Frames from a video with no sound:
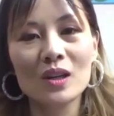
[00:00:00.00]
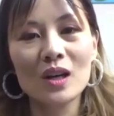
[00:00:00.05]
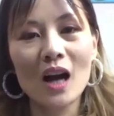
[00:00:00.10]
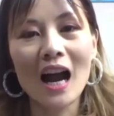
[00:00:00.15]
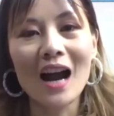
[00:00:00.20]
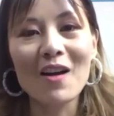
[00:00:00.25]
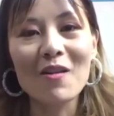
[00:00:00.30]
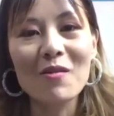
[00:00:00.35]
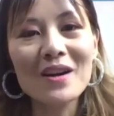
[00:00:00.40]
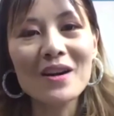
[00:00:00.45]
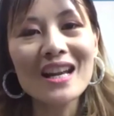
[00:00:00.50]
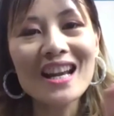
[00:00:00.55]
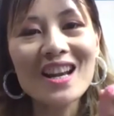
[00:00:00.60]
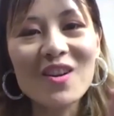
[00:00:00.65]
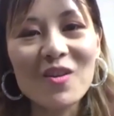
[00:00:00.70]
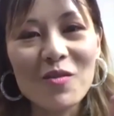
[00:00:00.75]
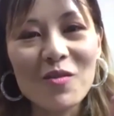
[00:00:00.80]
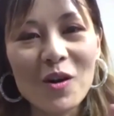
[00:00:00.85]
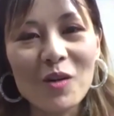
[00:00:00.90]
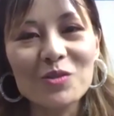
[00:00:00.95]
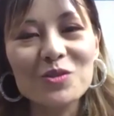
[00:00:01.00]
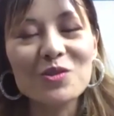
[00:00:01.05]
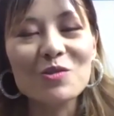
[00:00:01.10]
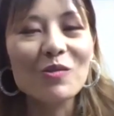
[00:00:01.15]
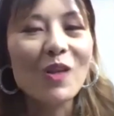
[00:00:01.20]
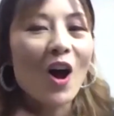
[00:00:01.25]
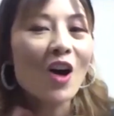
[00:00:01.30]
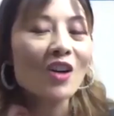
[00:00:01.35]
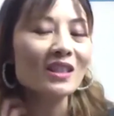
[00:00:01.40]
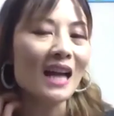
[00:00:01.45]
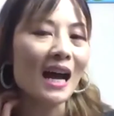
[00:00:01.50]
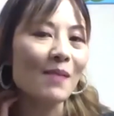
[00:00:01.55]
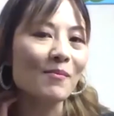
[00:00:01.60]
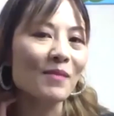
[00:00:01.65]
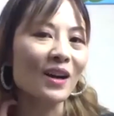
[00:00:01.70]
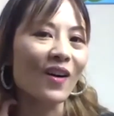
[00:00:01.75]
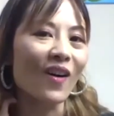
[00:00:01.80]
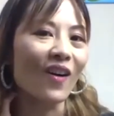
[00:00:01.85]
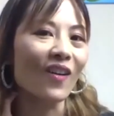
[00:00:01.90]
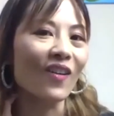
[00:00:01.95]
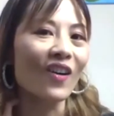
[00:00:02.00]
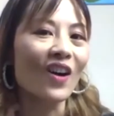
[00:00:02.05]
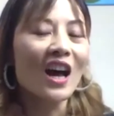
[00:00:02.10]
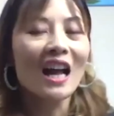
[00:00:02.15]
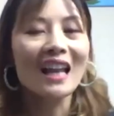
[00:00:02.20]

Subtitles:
I already googled you long time ago.